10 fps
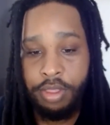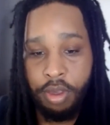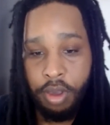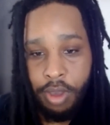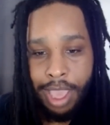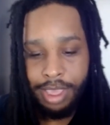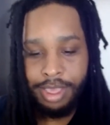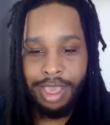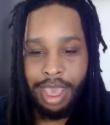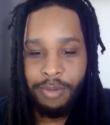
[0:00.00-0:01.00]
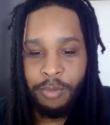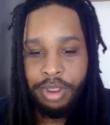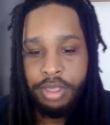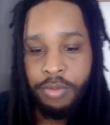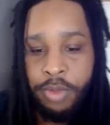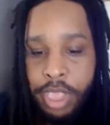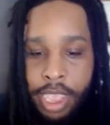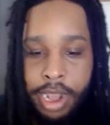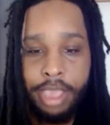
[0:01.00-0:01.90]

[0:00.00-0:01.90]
So I kind of wanted to read that